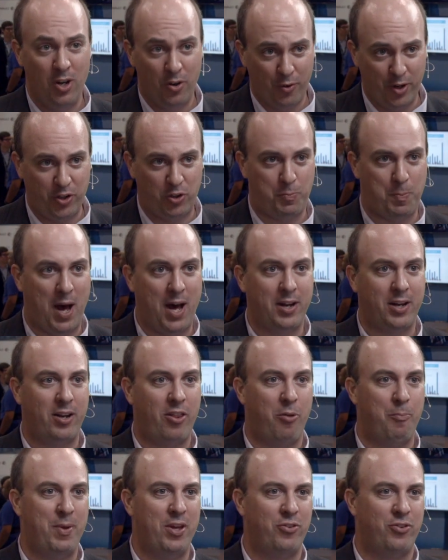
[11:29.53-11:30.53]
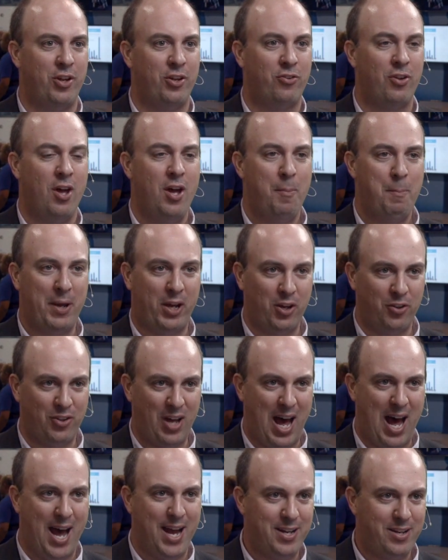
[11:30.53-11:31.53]
responding to the business, because
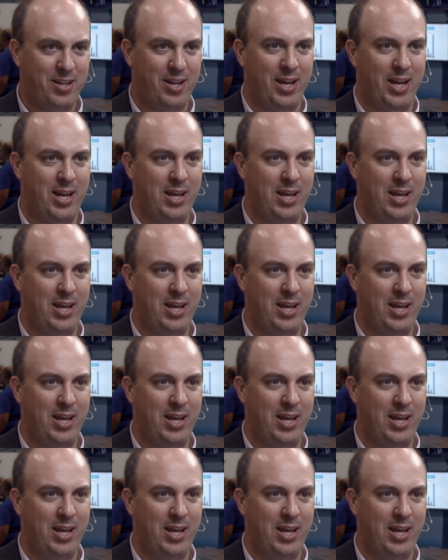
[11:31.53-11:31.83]
IT